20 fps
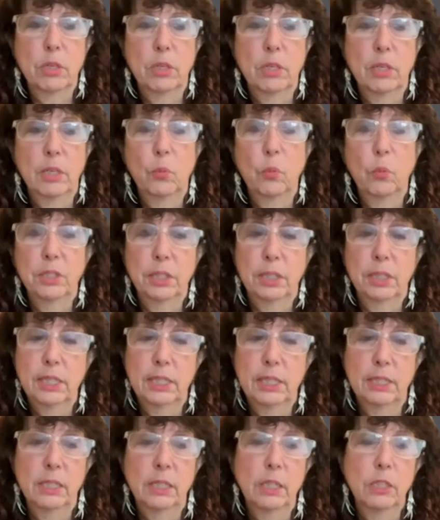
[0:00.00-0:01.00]
on what they
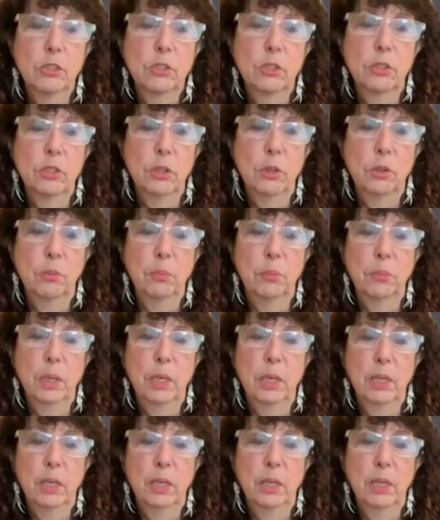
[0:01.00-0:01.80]
need to know,